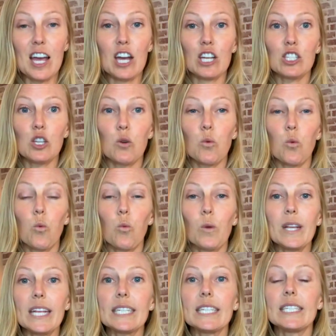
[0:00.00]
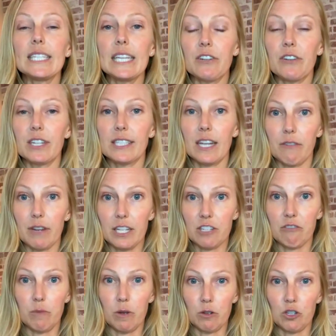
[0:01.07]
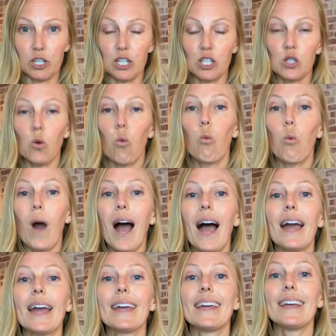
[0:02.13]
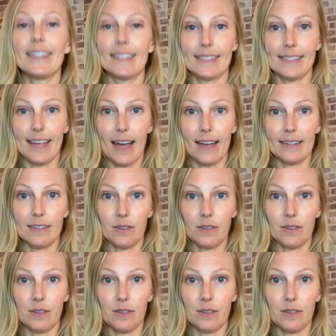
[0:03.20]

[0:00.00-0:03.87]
So we need to decrease our range of motion. So why is that?